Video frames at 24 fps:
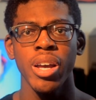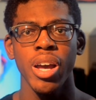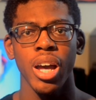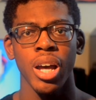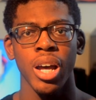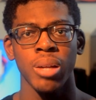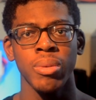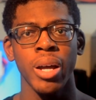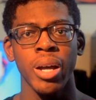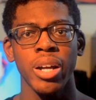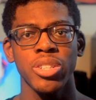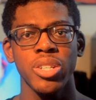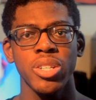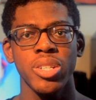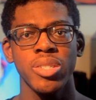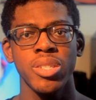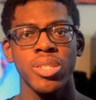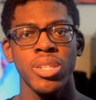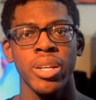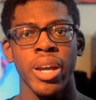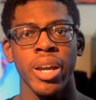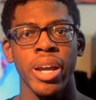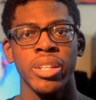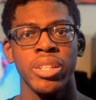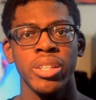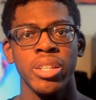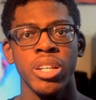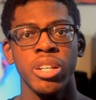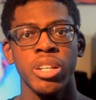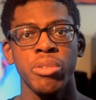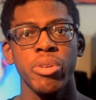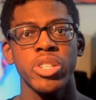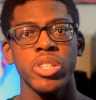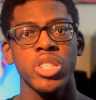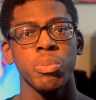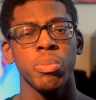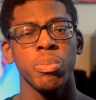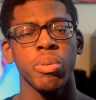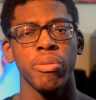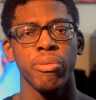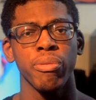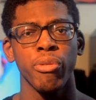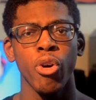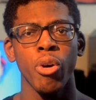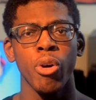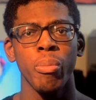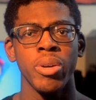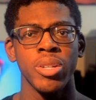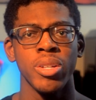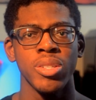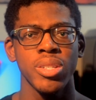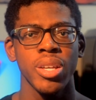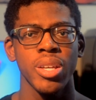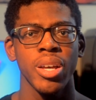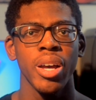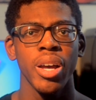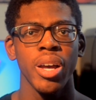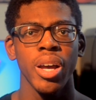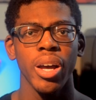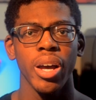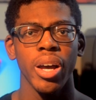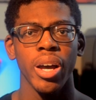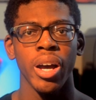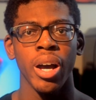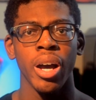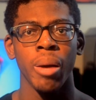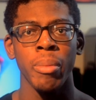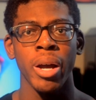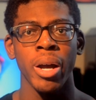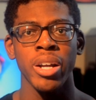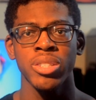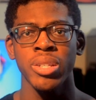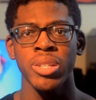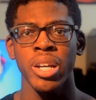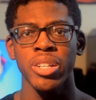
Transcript: I'm not actually seeing a decrease in performance. It's